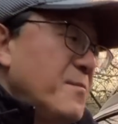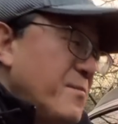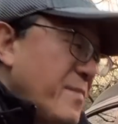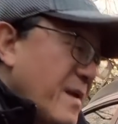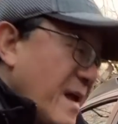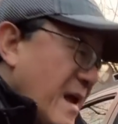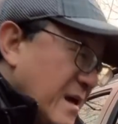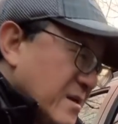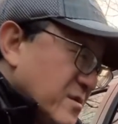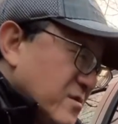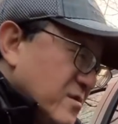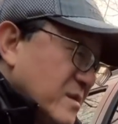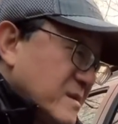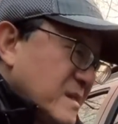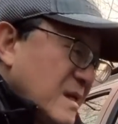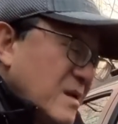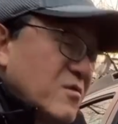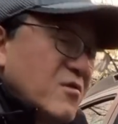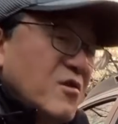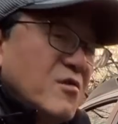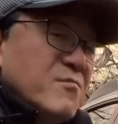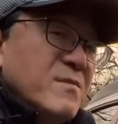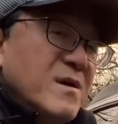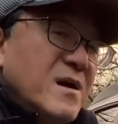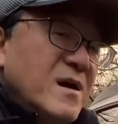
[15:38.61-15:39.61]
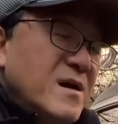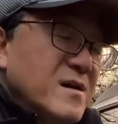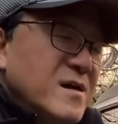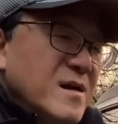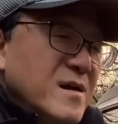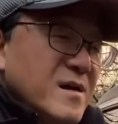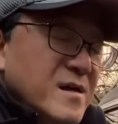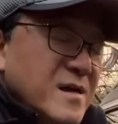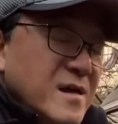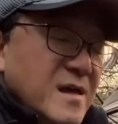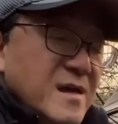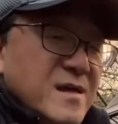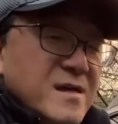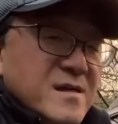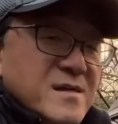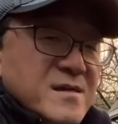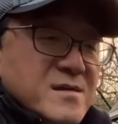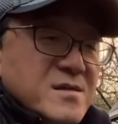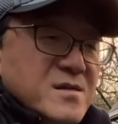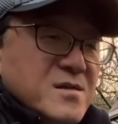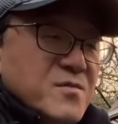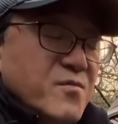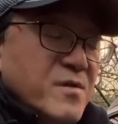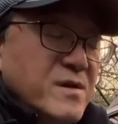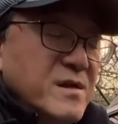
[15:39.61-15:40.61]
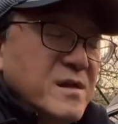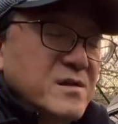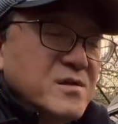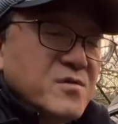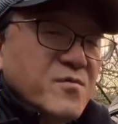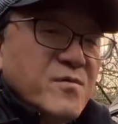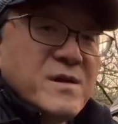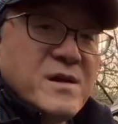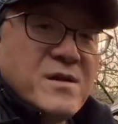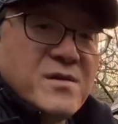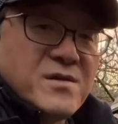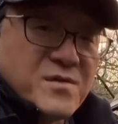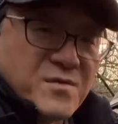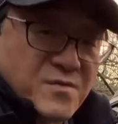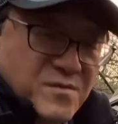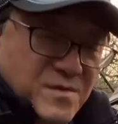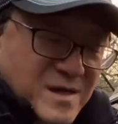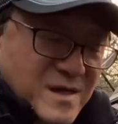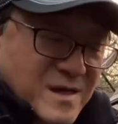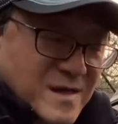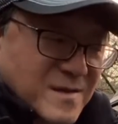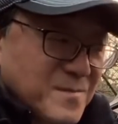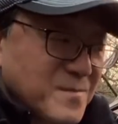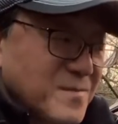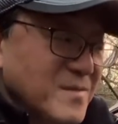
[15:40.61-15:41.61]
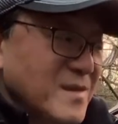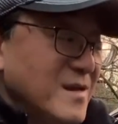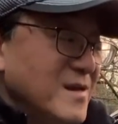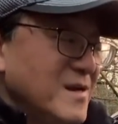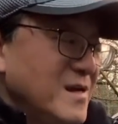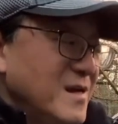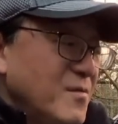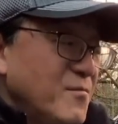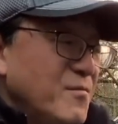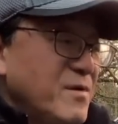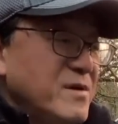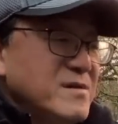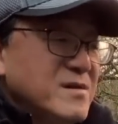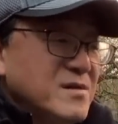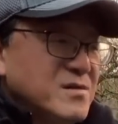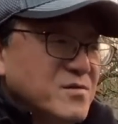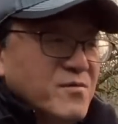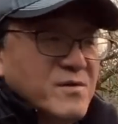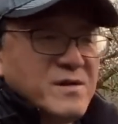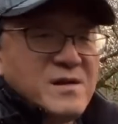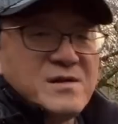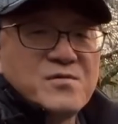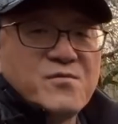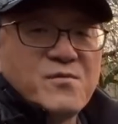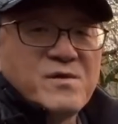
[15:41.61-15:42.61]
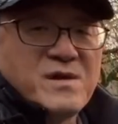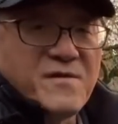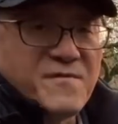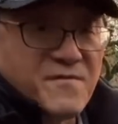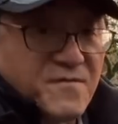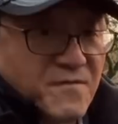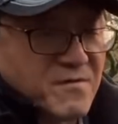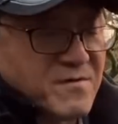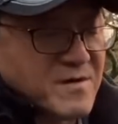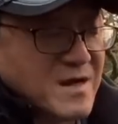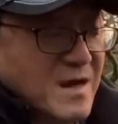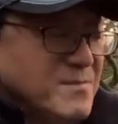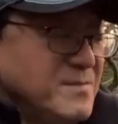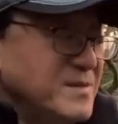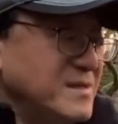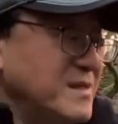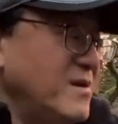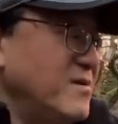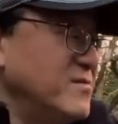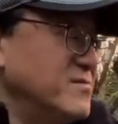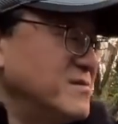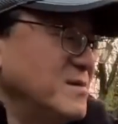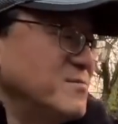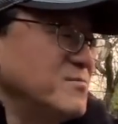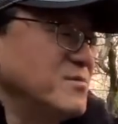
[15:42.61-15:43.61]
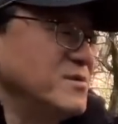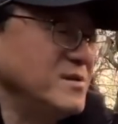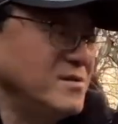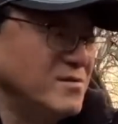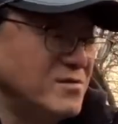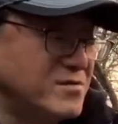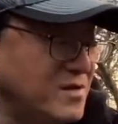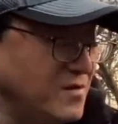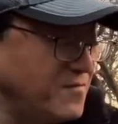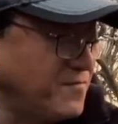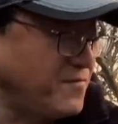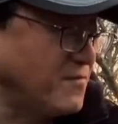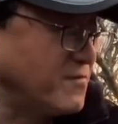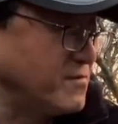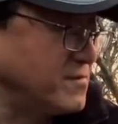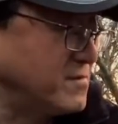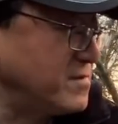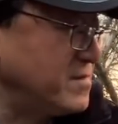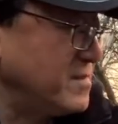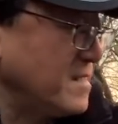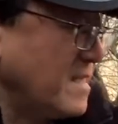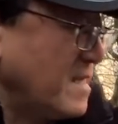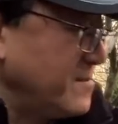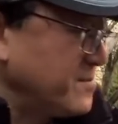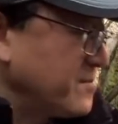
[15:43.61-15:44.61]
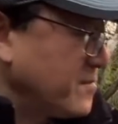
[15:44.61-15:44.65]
back to the Tacoma in 2023 when the 2024 comes out. So I'm really looking forward to